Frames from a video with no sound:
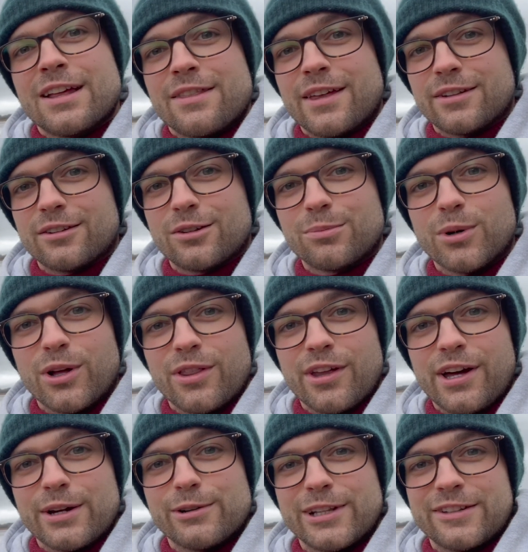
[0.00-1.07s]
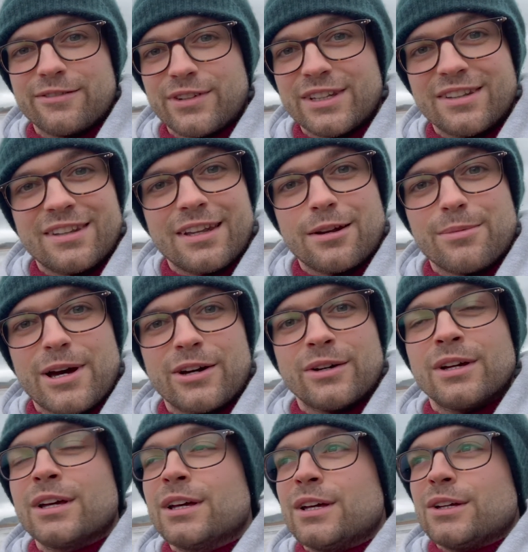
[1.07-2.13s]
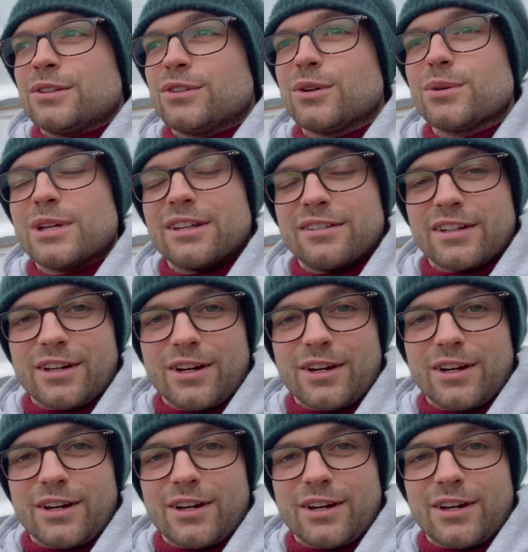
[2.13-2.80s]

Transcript: There's a spot that I visited about 2 years ago